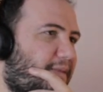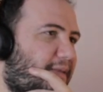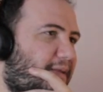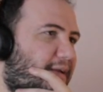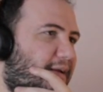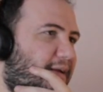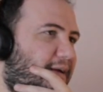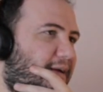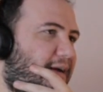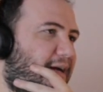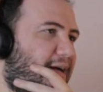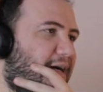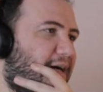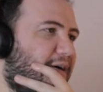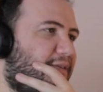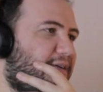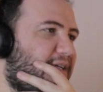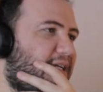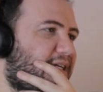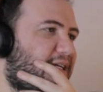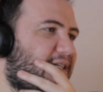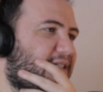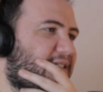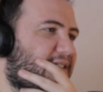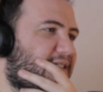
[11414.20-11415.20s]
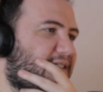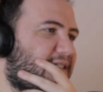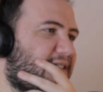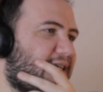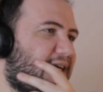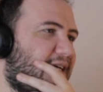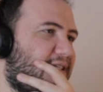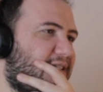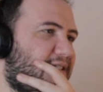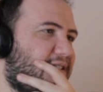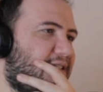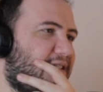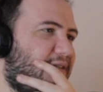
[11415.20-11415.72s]
Howdy is
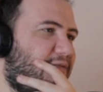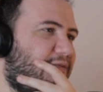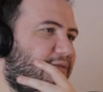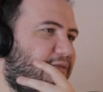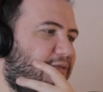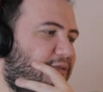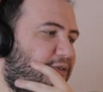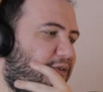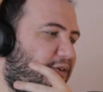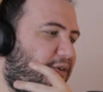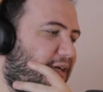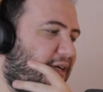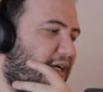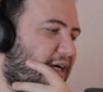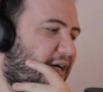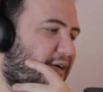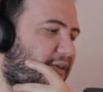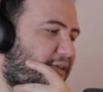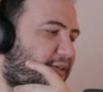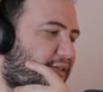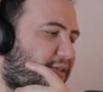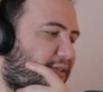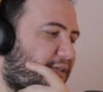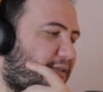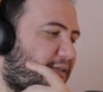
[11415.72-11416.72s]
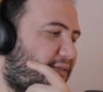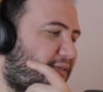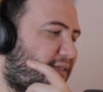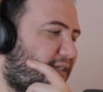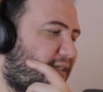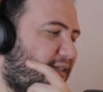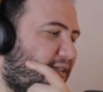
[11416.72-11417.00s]
Texan for how you doing.